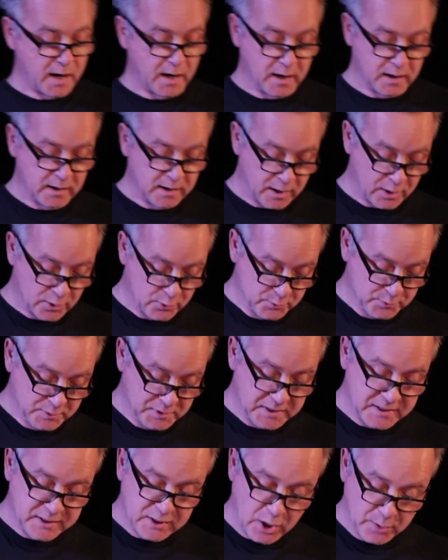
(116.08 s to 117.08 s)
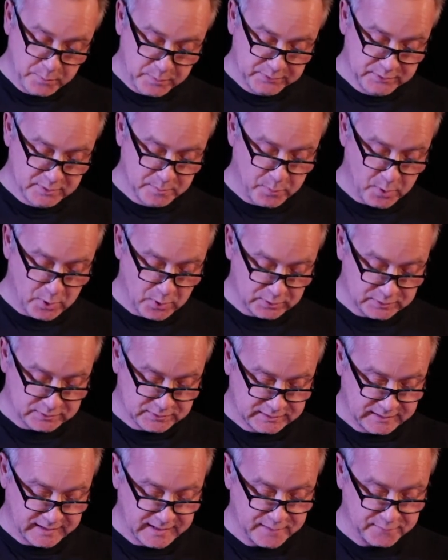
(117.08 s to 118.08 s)
Alone, he opened the
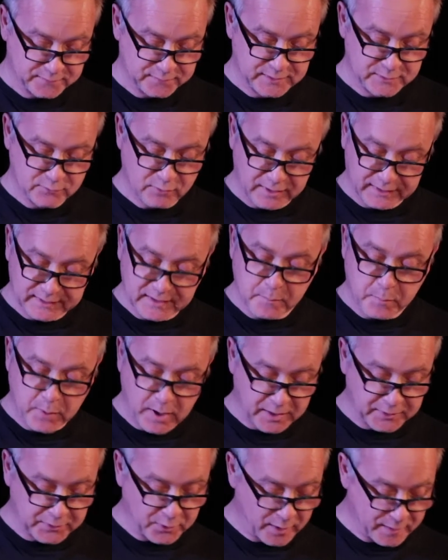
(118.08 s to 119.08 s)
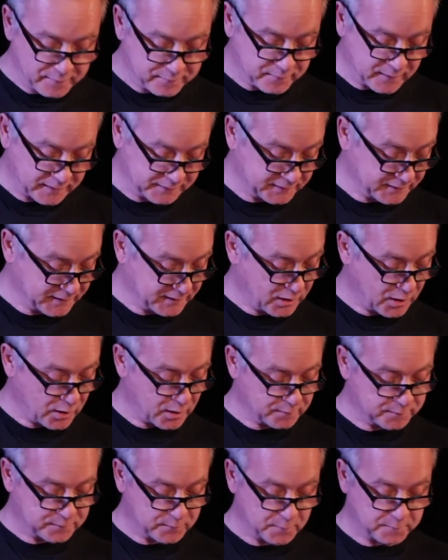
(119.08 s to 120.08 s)
box, carefully running a butter knife under the
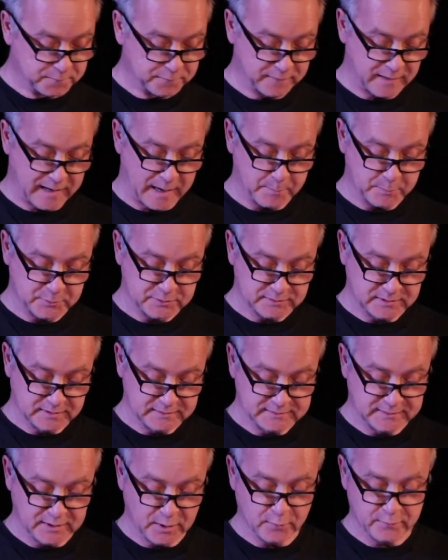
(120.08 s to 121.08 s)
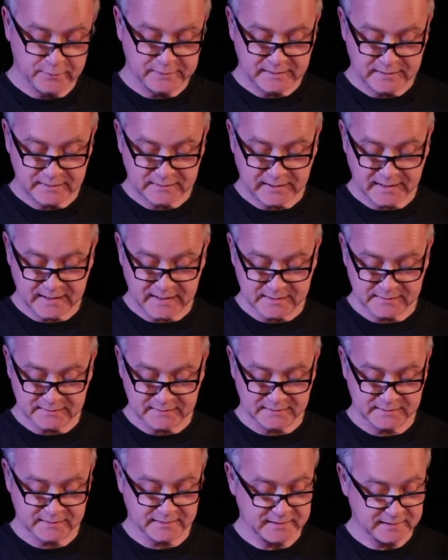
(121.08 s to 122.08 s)
cardboard flaps, delving his hands
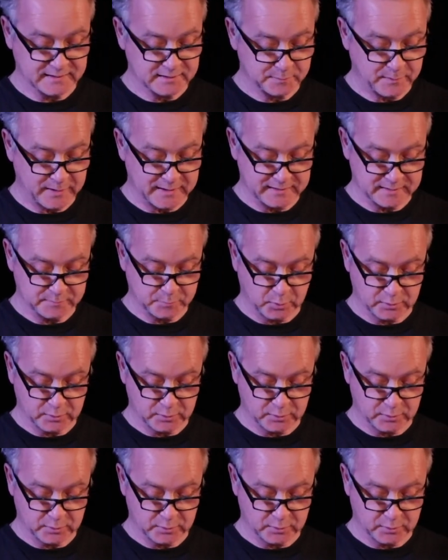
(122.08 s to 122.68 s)
into the expanded